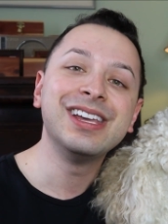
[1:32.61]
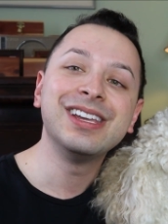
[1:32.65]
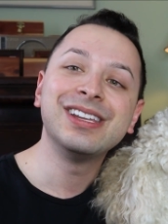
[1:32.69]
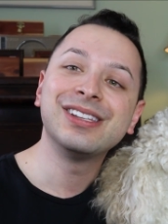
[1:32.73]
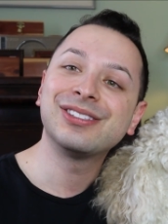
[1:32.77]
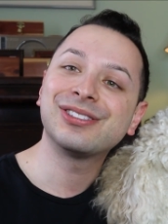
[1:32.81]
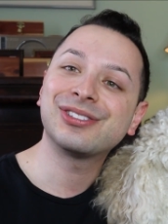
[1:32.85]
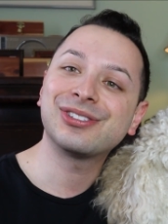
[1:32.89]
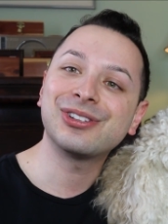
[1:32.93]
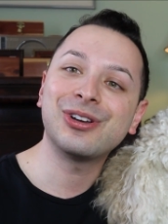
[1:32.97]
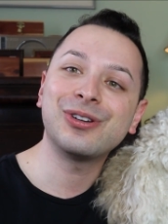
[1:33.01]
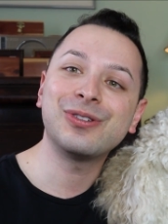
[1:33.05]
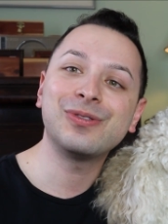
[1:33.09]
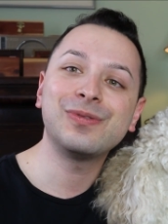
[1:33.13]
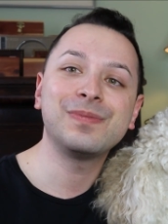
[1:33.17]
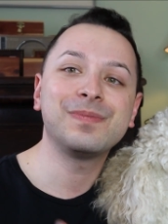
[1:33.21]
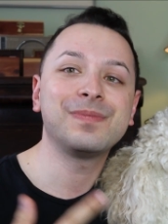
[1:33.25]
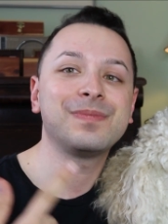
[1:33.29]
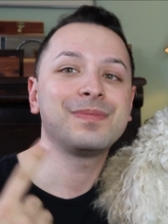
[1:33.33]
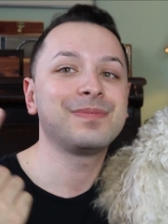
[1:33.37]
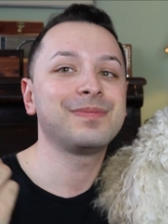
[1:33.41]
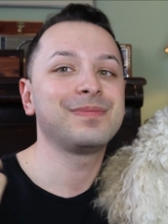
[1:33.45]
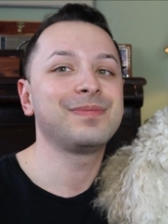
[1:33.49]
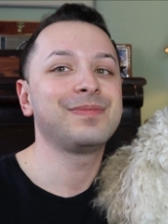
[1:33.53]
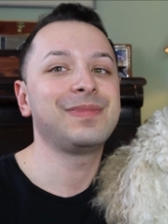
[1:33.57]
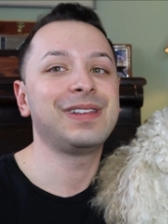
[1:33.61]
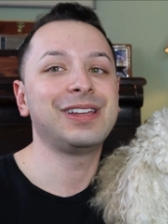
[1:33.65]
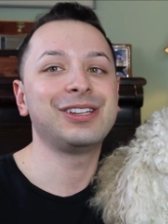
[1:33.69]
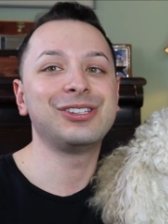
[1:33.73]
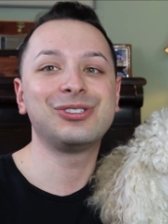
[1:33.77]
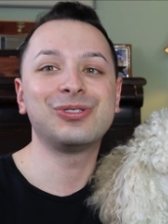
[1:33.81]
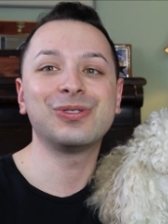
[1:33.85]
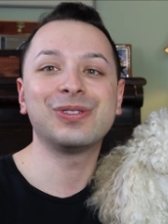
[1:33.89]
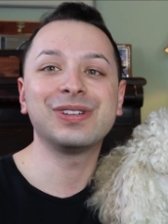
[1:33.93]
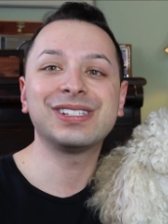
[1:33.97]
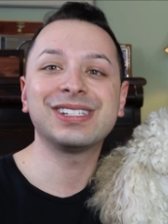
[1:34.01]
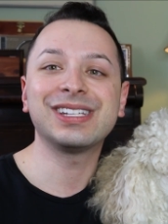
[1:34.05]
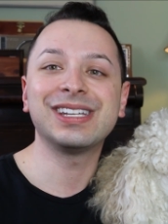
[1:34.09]
So
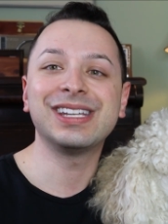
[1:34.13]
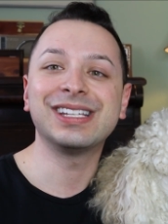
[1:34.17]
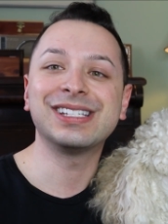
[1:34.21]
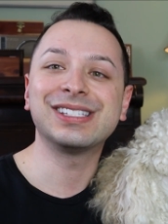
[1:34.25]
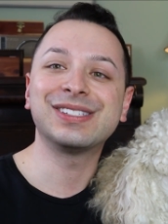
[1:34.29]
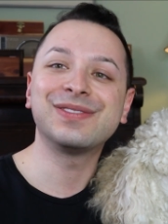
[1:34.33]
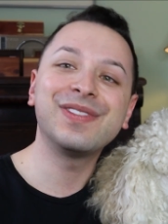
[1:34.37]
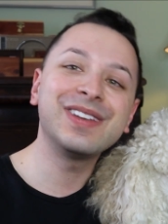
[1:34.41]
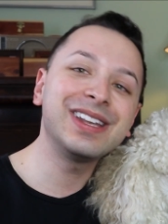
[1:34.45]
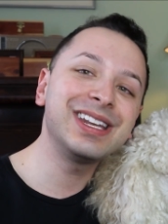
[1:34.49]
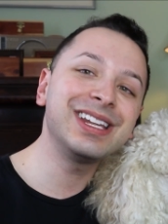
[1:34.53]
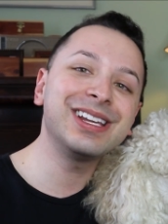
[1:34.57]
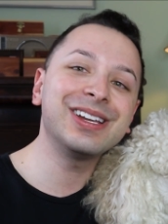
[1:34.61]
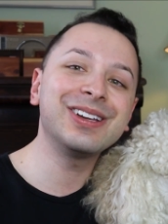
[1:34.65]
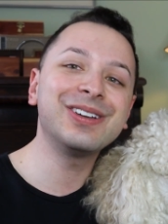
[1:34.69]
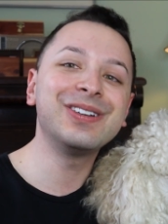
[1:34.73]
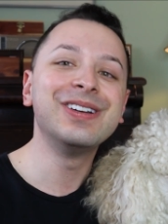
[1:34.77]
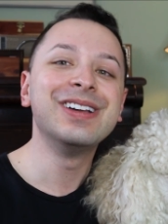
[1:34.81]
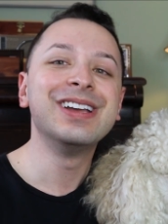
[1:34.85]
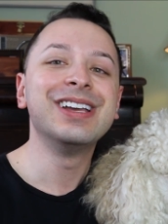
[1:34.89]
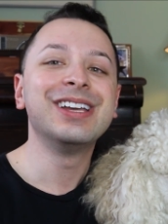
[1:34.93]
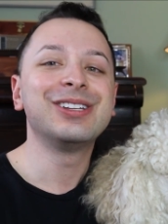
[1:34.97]
enjoy today's video.